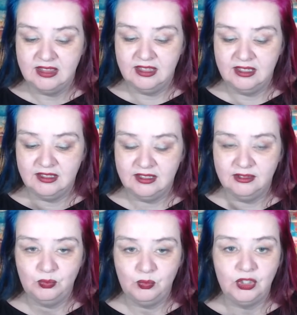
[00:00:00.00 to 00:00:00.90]

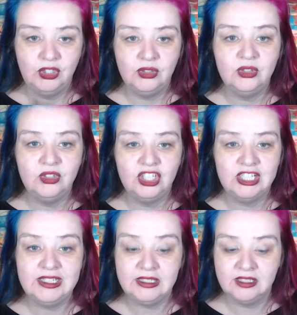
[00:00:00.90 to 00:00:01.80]
the huge
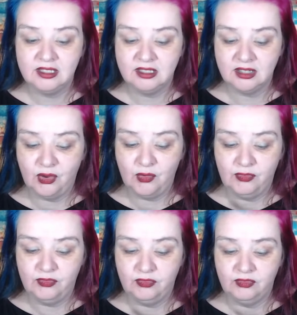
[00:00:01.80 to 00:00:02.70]
sheets
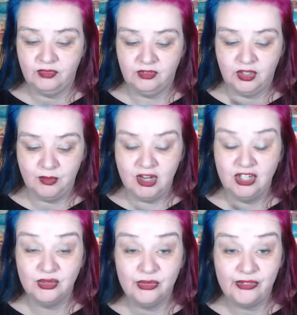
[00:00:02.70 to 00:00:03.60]
of
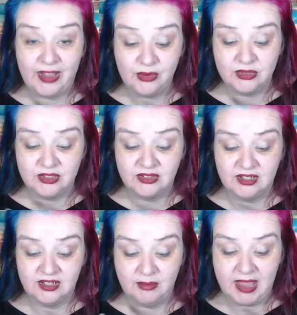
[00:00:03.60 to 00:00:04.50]
commercial felt
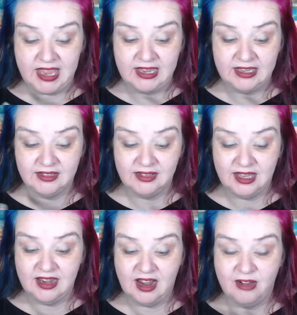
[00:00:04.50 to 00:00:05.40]
that are made,
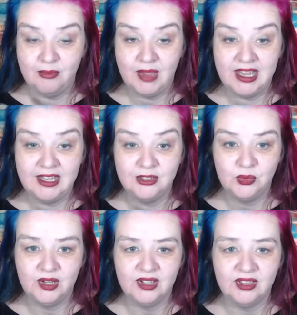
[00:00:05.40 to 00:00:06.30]
they are made
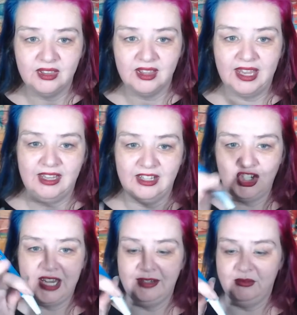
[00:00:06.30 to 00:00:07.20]
with like
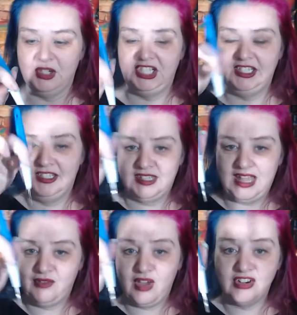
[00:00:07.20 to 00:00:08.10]
giant machines
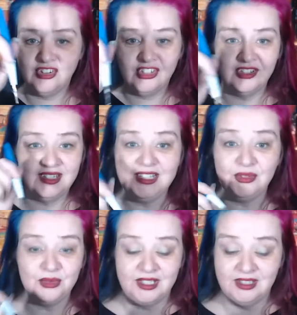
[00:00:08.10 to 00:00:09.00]
that have hundreds of
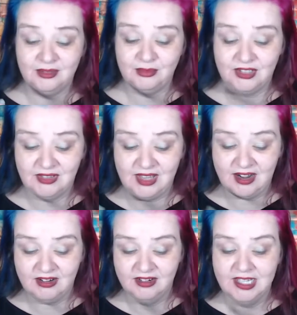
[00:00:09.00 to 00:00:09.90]
needles in them. So they
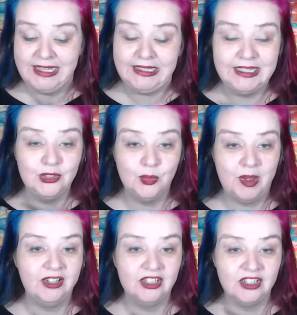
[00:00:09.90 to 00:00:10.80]
are needle
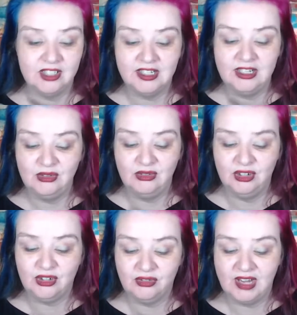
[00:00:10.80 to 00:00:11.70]
punched. They're need
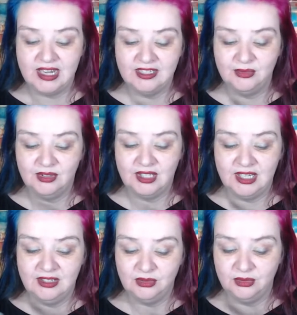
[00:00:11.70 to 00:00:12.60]
they're created with
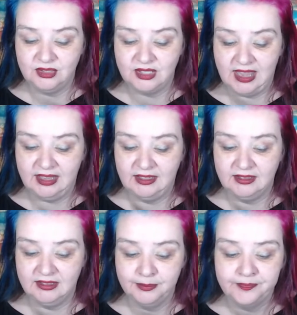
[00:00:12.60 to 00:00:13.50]
needles.
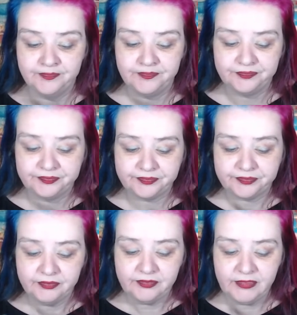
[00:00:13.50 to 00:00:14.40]
And
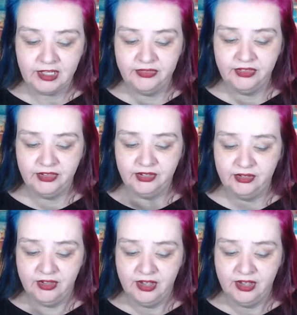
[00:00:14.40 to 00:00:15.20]
the